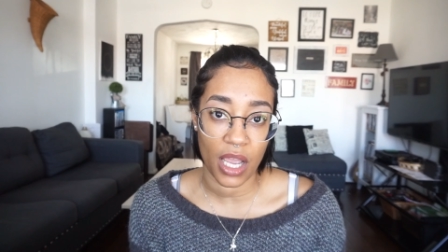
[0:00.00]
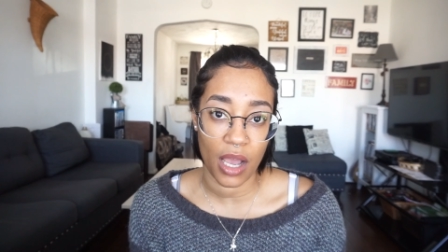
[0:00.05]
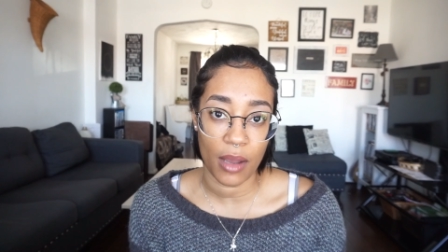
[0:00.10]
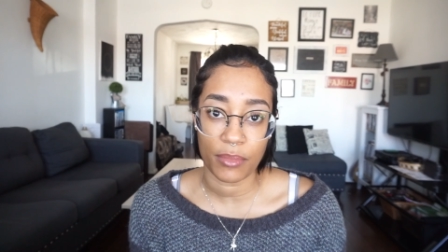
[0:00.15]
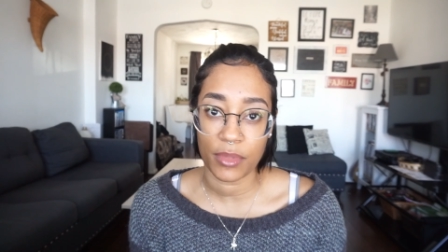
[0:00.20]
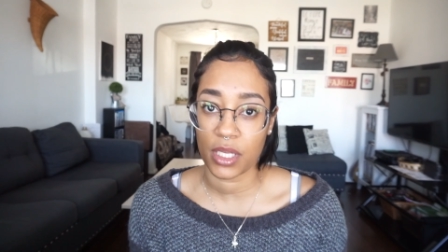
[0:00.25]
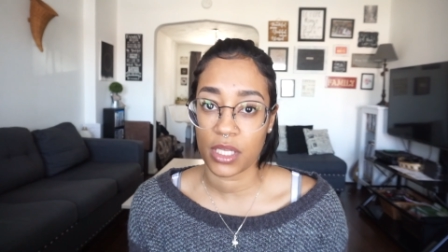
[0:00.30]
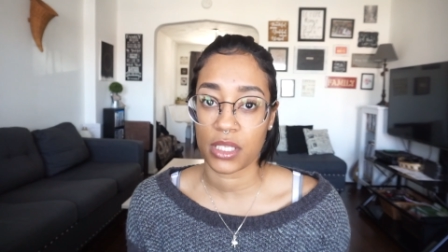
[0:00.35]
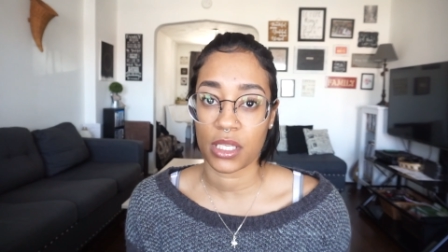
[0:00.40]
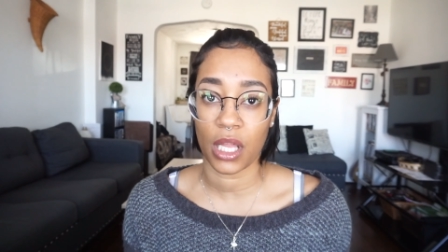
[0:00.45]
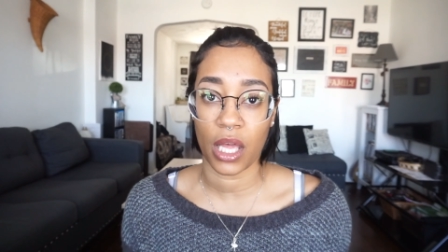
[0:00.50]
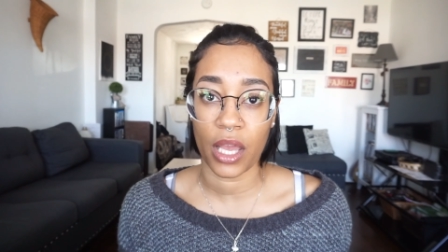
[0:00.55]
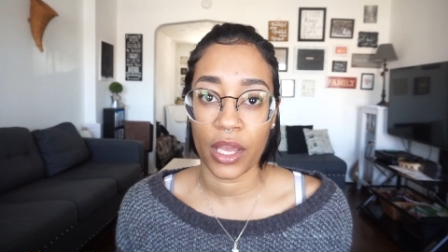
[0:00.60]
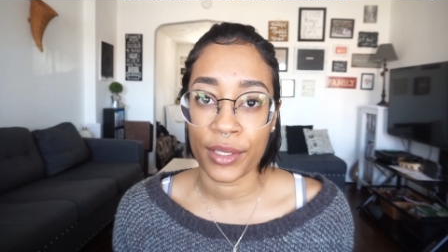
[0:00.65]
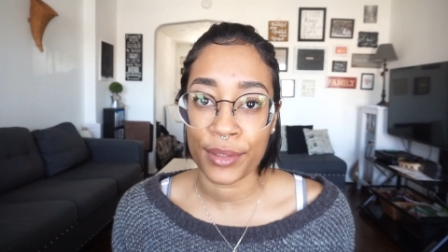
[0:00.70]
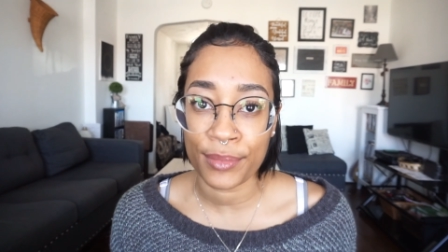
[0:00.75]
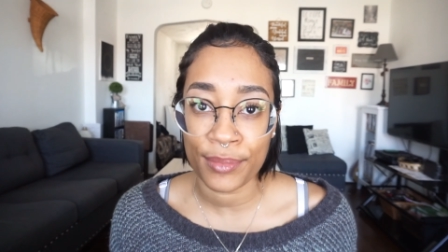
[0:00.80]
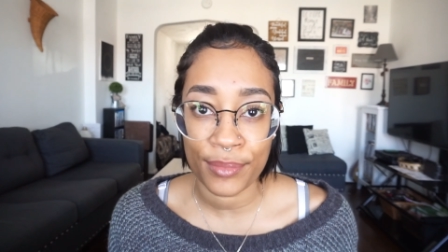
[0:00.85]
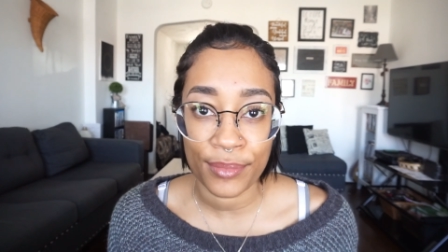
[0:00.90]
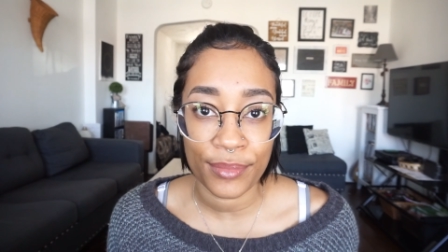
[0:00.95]
I'm just
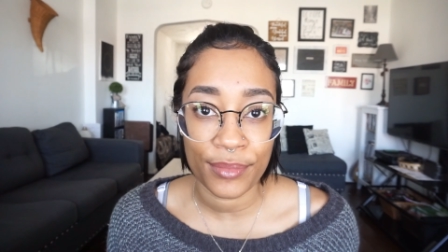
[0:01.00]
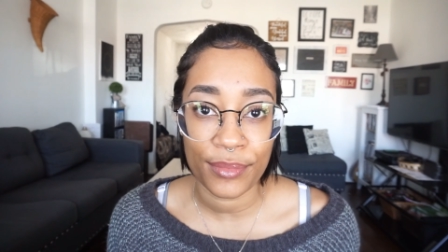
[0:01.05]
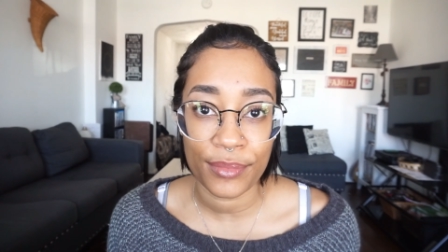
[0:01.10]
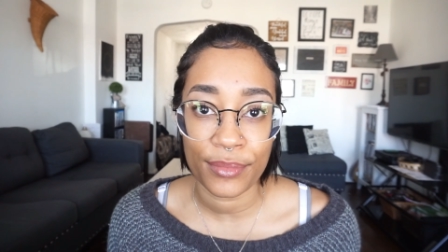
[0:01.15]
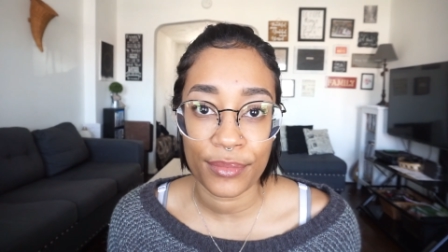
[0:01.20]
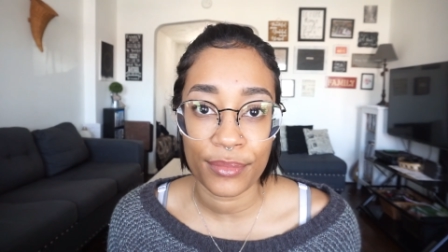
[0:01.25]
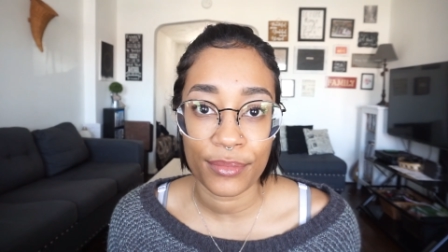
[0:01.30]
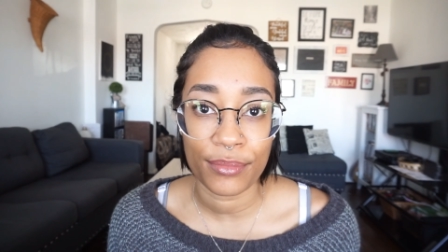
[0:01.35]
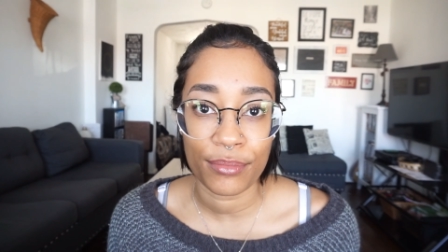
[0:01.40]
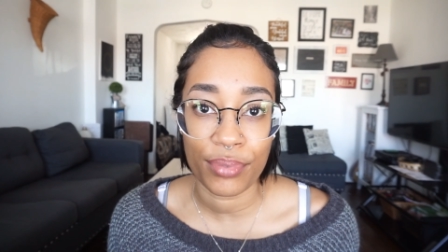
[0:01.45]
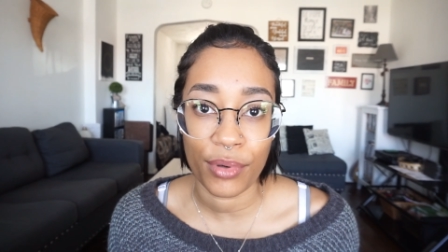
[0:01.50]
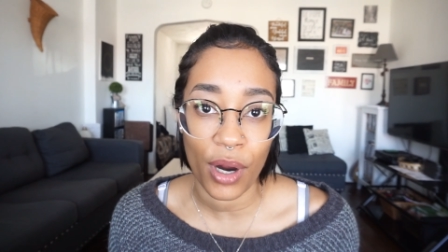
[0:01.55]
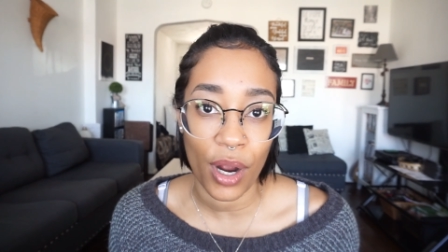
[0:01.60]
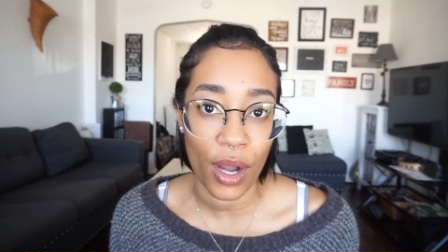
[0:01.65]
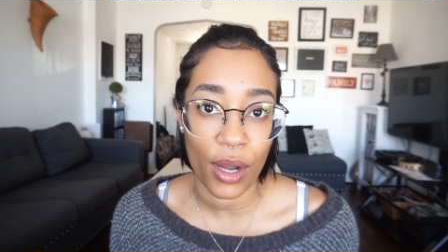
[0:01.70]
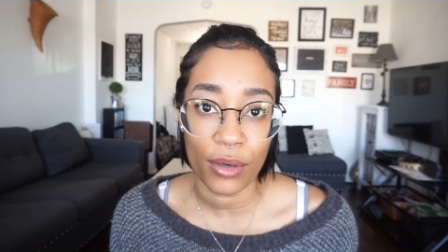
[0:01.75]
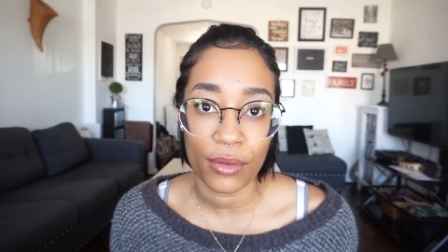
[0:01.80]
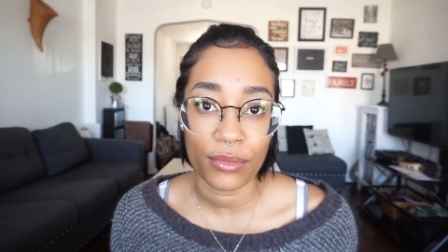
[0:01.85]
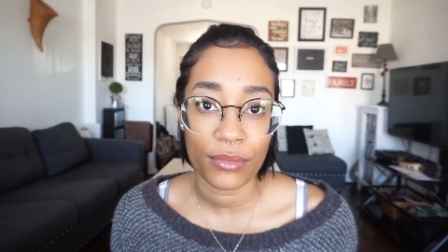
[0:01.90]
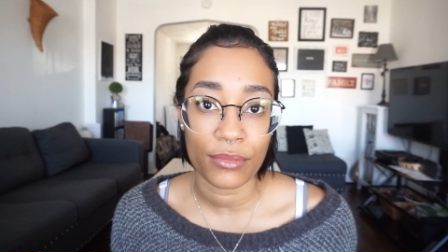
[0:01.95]
like,
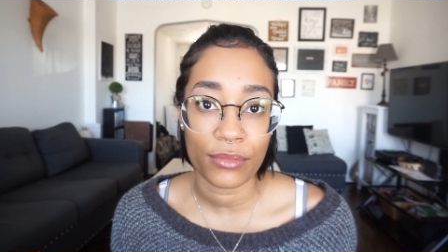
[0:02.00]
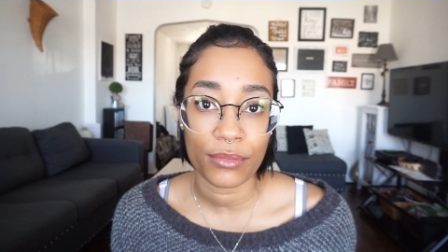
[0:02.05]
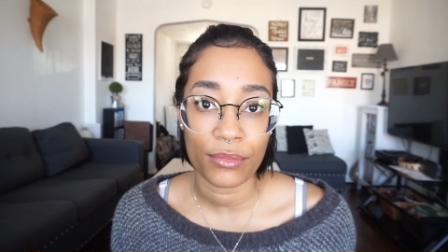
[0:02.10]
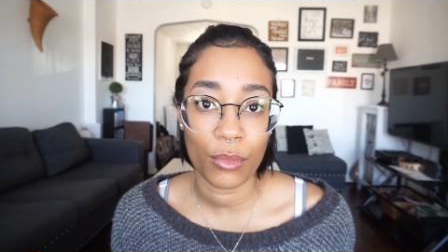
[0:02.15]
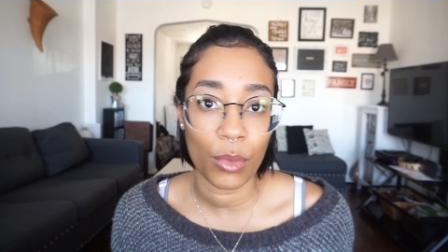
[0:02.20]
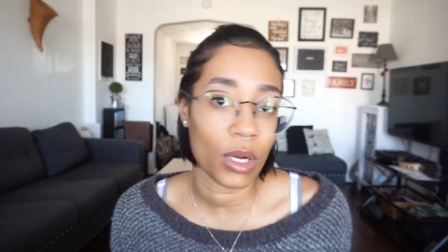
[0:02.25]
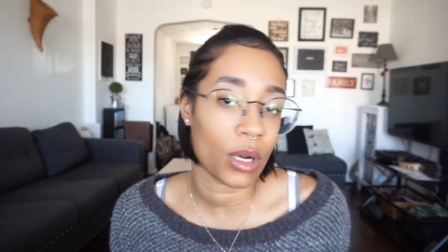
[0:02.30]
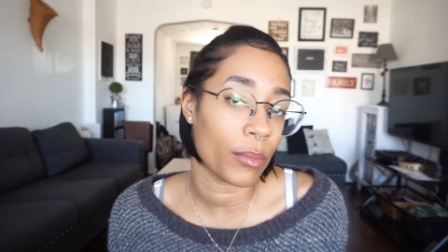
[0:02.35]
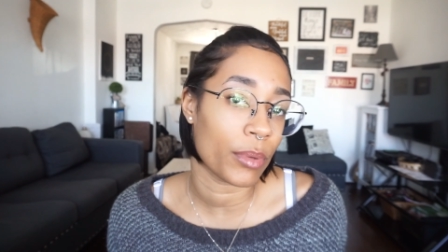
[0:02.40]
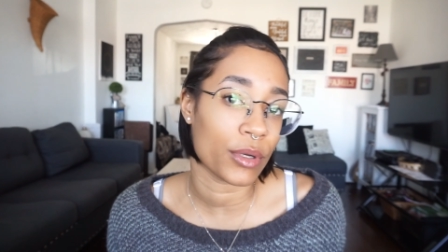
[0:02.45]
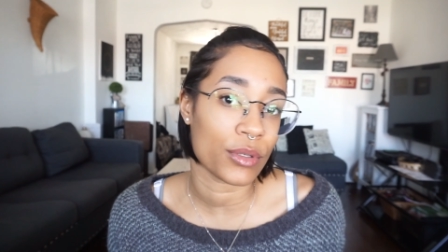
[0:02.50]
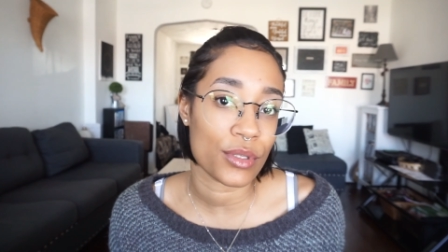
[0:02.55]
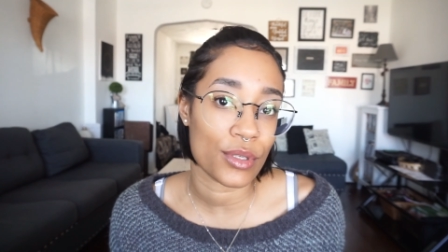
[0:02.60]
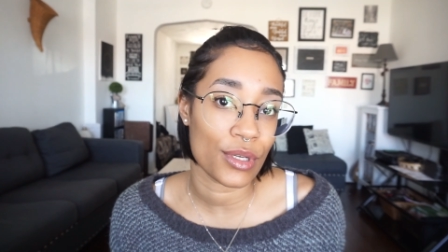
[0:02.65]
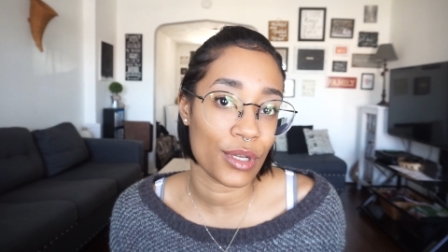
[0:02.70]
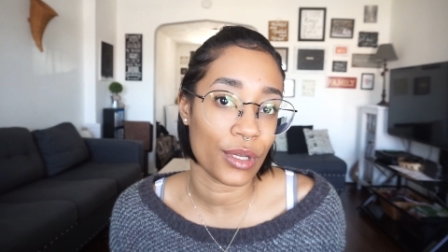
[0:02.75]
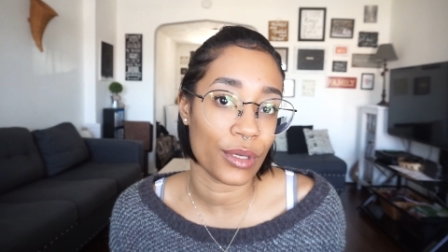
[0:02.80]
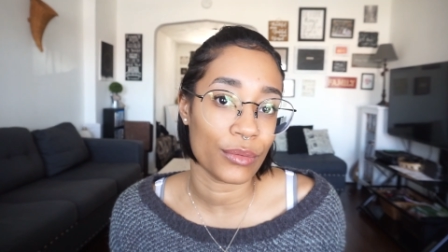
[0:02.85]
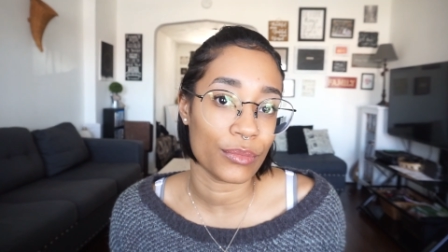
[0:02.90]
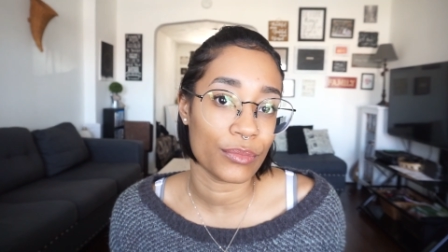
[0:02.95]
bro, what am I supposed to
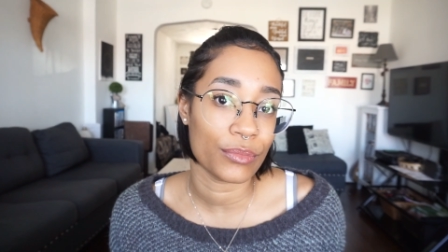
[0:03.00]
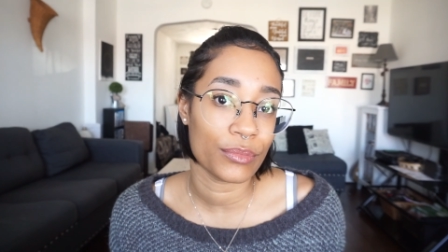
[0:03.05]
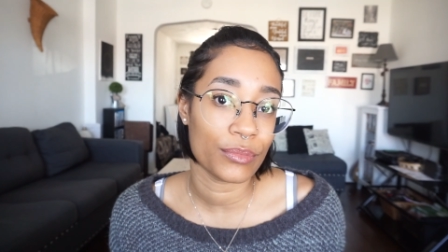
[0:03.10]
do?